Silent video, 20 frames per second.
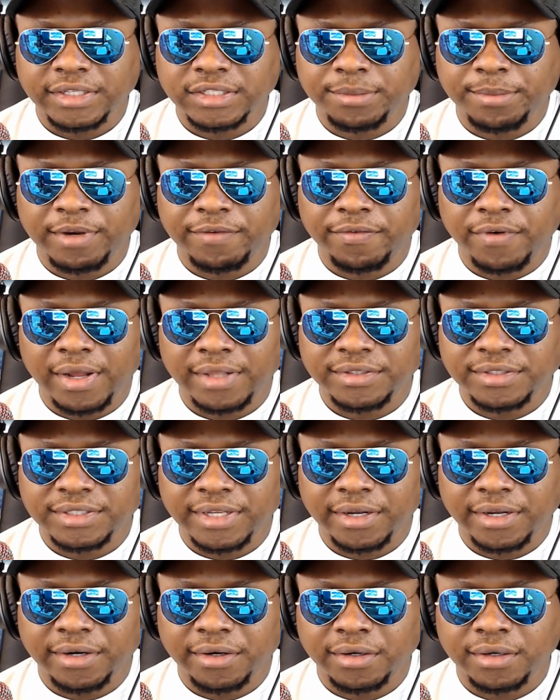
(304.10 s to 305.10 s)
to be front and
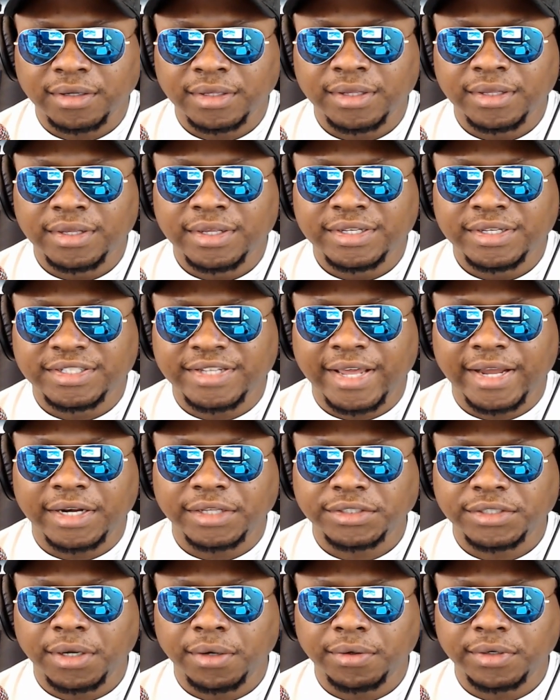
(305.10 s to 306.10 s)
center standing
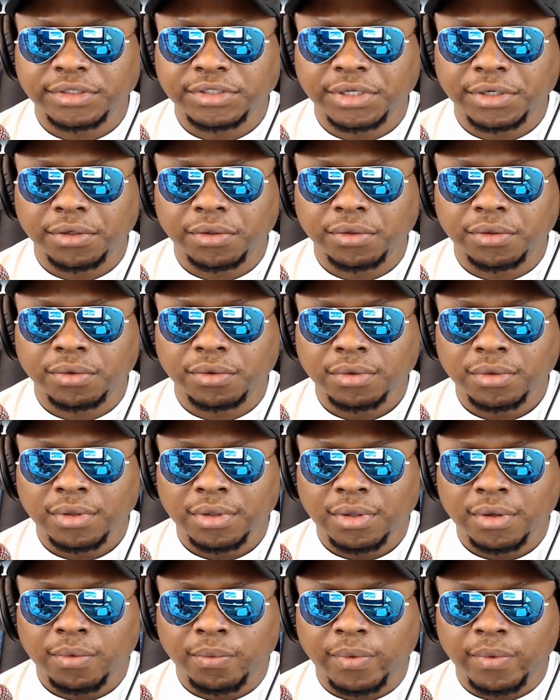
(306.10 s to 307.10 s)
toe-to-toe
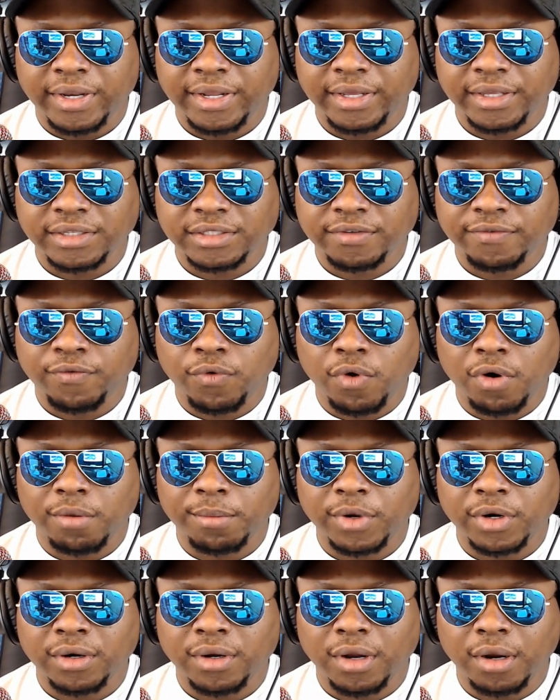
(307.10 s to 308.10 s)
with his
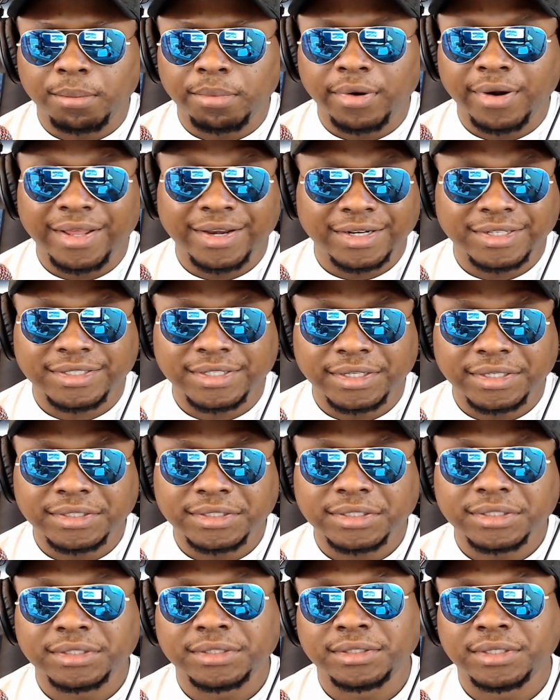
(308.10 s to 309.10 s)
former
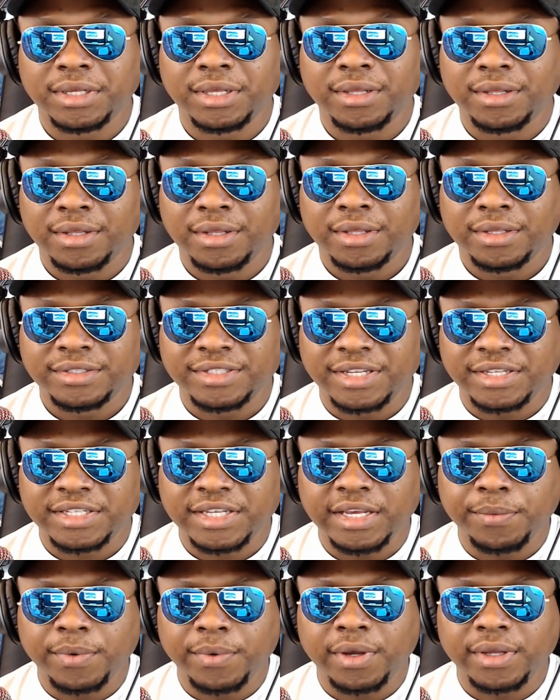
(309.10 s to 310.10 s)
apprentices, since
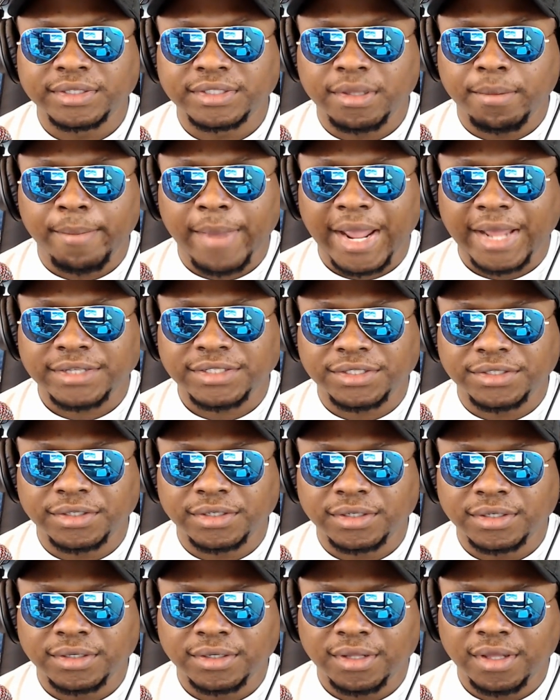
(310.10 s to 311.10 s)
he was the
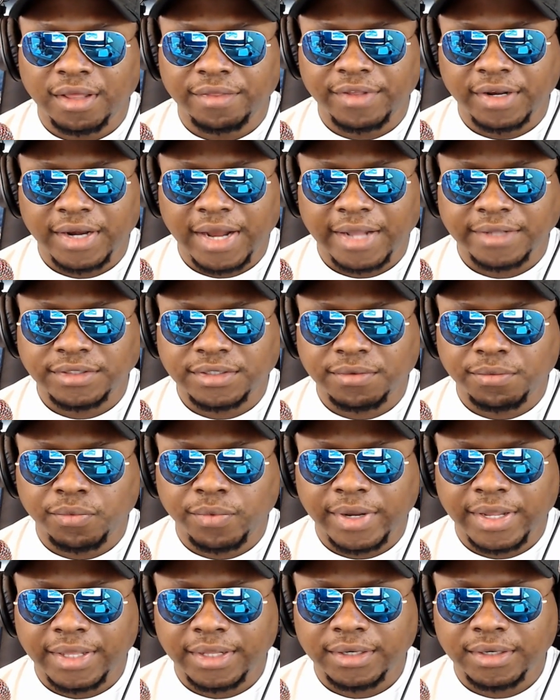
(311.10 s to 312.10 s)
master of the Knights of
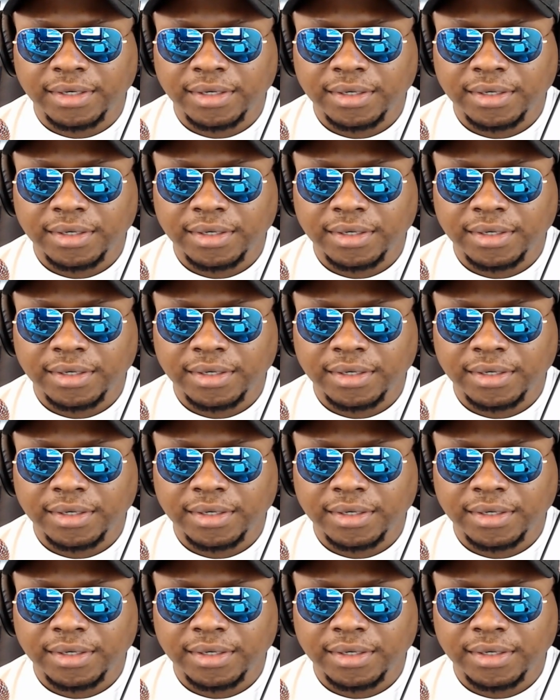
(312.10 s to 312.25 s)
Ren.